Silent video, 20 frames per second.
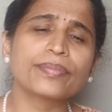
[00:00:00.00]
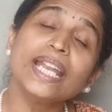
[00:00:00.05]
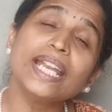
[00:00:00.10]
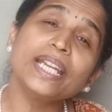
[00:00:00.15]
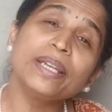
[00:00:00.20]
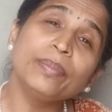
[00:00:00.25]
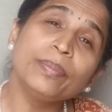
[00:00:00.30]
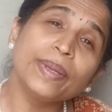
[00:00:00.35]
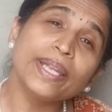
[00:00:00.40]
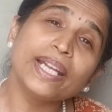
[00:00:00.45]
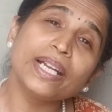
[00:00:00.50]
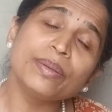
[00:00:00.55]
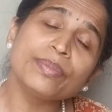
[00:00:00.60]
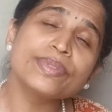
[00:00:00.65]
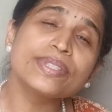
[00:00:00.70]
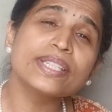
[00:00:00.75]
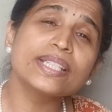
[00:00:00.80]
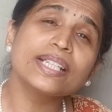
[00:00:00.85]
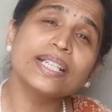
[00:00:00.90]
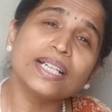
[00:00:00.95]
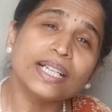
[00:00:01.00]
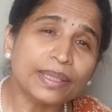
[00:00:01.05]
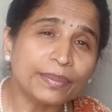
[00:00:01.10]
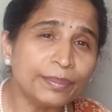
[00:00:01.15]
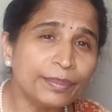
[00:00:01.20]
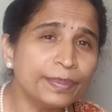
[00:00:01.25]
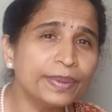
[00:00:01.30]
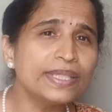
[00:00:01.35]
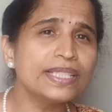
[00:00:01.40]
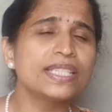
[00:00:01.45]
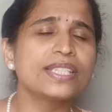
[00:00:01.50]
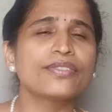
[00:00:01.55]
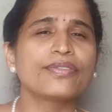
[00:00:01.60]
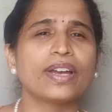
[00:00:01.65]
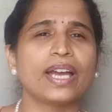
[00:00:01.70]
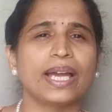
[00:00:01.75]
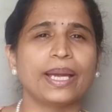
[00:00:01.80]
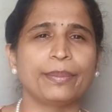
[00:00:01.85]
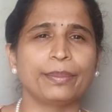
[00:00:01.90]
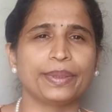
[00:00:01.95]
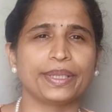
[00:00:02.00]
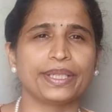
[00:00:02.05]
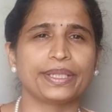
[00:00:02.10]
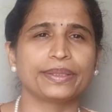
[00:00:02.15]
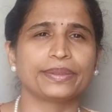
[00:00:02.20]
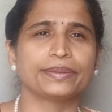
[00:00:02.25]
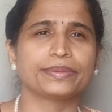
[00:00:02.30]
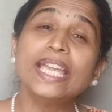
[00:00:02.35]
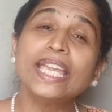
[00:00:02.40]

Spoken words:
it becomes a compulsive habit.